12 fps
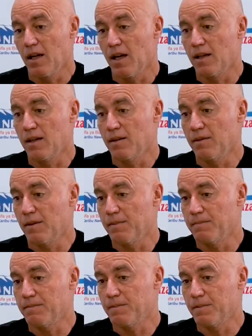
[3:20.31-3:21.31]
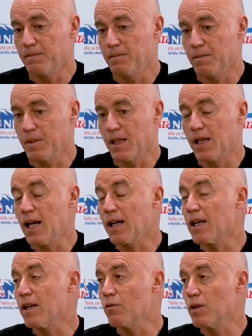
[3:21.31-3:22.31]
And very
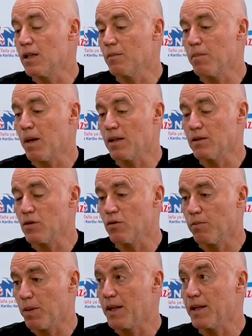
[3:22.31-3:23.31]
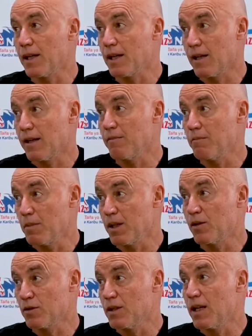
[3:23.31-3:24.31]
lucky with the bunch of players I have
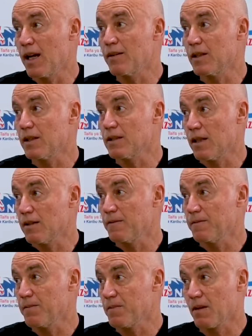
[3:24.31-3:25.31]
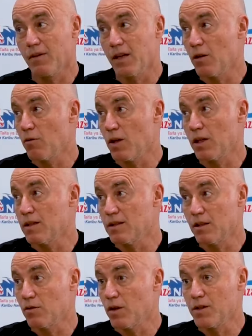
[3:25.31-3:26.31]
because they understand very well the
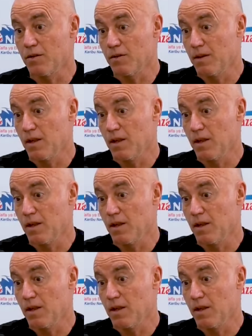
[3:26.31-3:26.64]
situation.